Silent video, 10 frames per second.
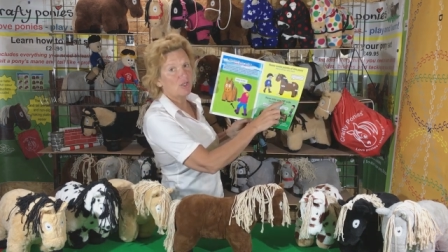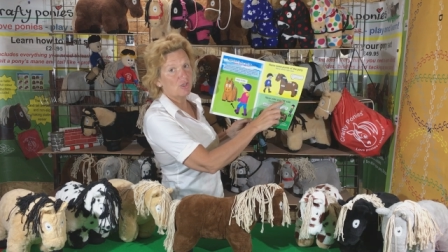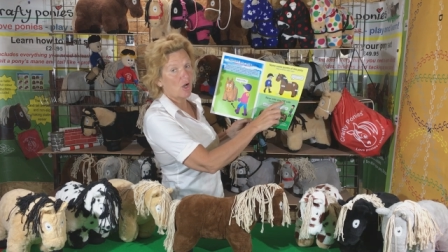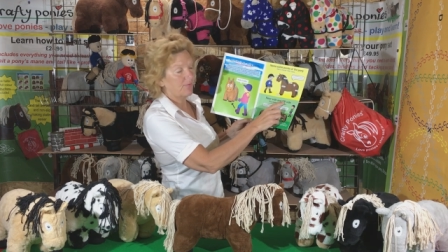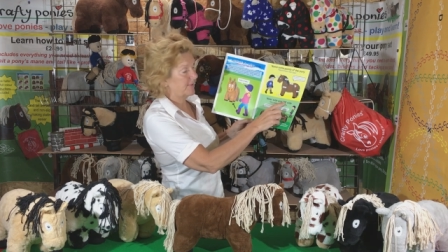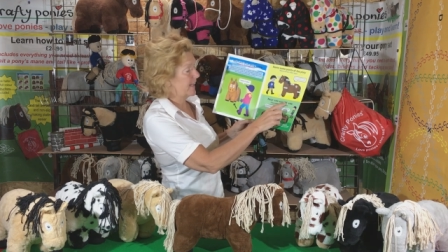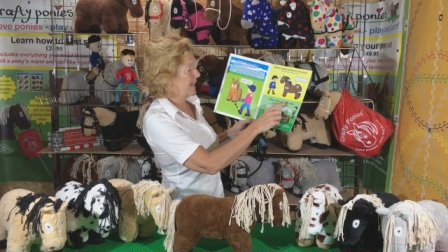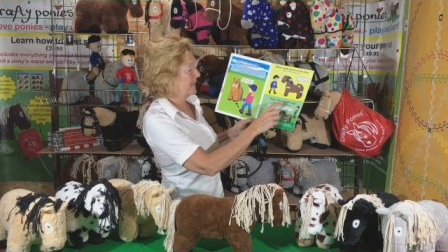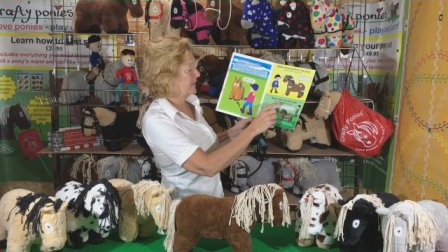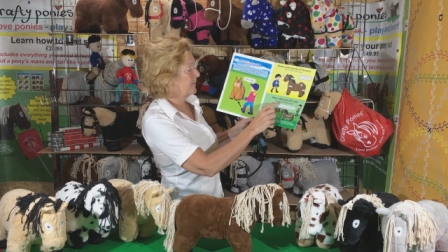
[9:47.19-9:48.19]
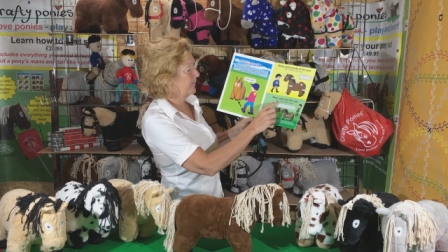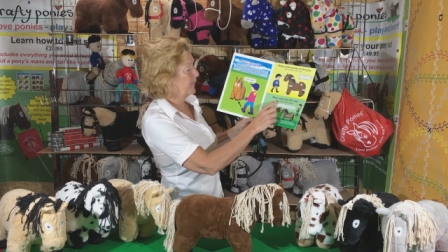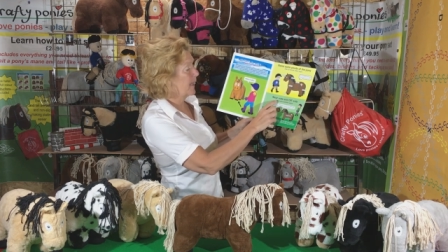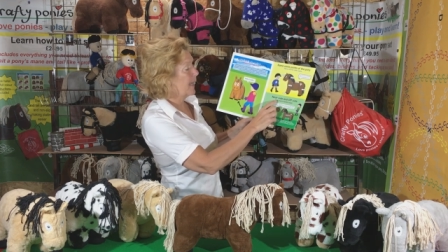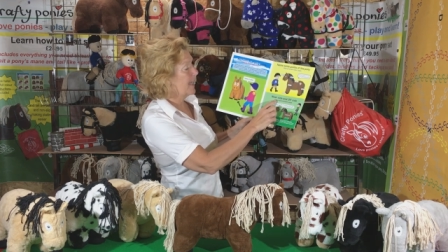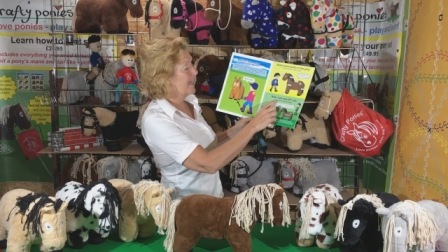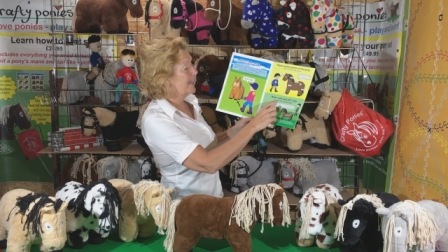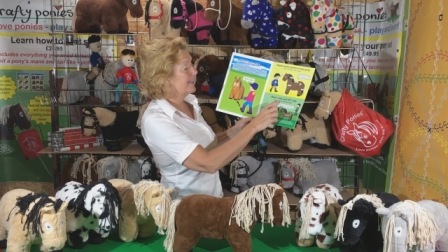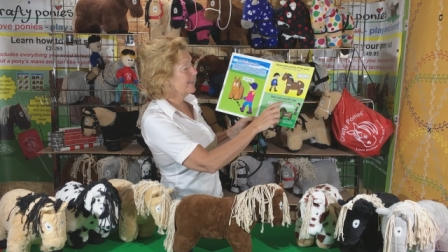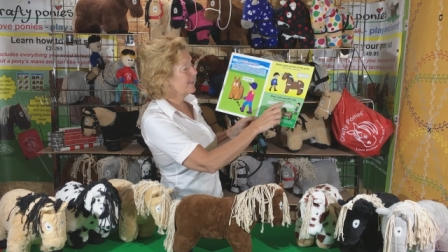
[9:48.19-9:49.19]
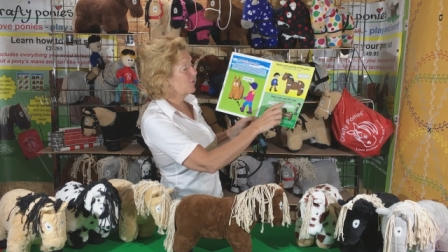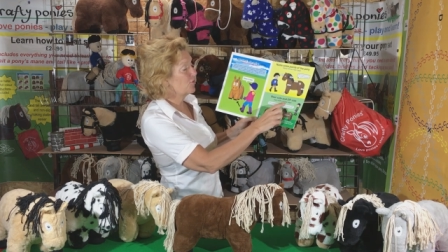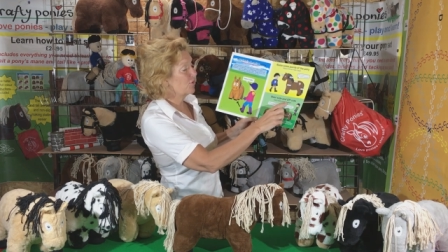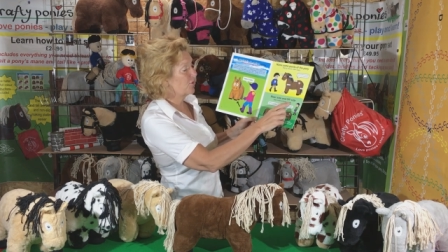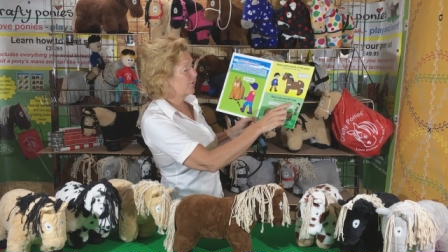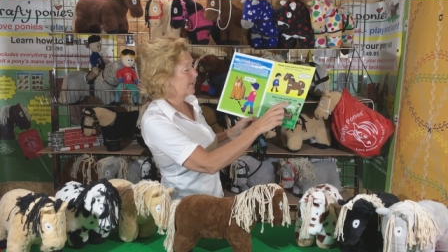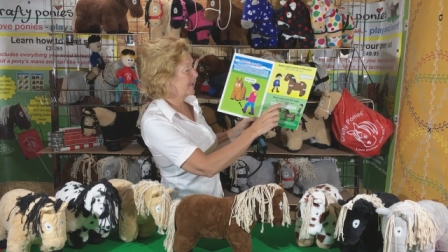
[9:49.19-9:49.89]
and off side. Izzy instructor